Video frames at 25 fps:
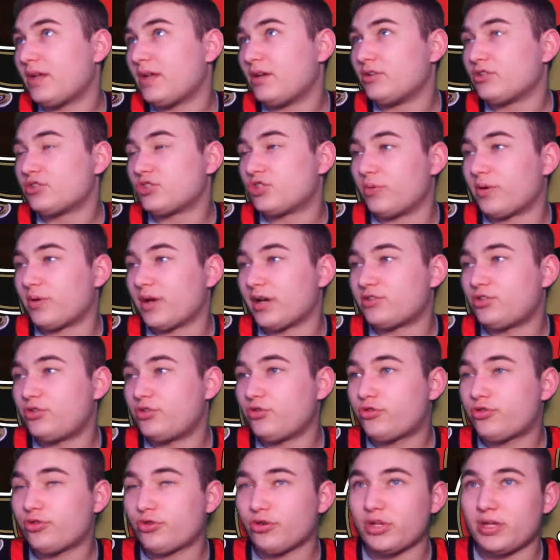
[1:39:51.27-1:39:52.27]
So we got
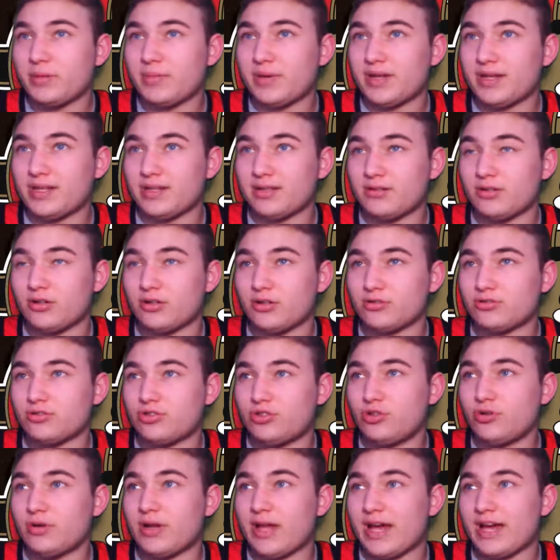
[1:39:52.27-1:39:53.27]

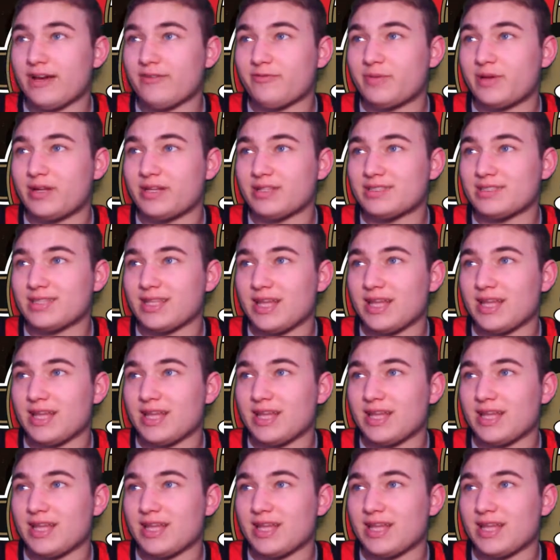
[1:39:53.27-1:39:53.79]
2.5 minutes